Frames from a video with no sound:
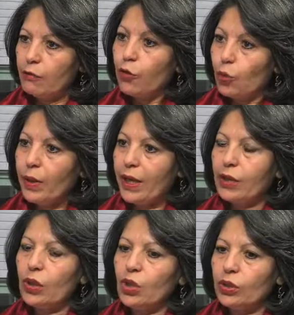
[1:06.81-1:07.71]
fall back
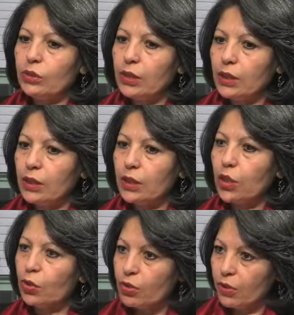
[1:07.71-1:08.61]
on
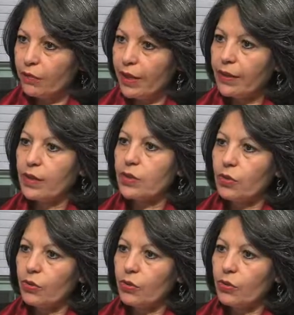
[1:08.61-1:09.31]
codes of ethics,